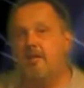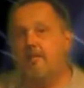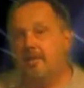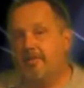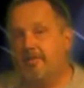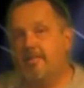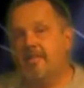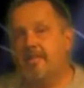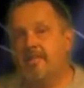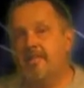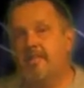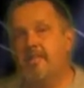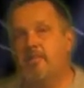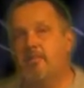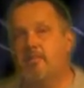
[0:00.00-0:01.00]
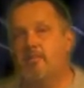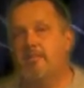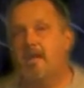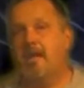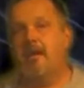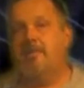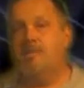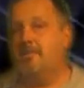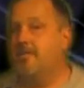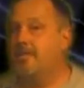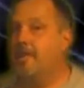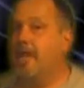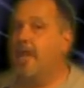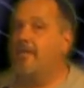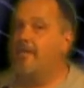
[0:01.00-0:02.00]
but if you could get the keyword jobs,
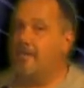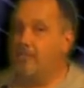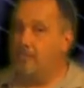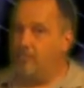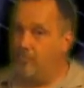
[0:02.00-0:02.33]
you'd have a